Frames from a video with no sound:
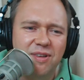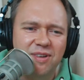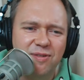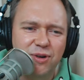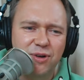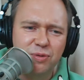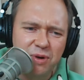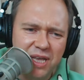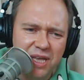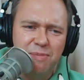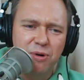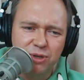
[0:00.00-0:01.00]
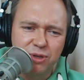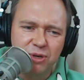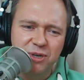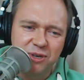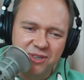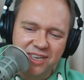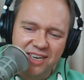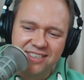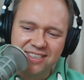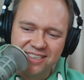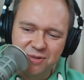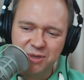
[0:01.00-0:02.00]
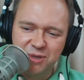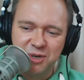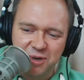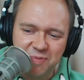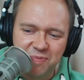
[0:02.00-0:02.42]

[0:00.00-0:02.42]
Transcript: first one, email or Twitter. You said Twitter.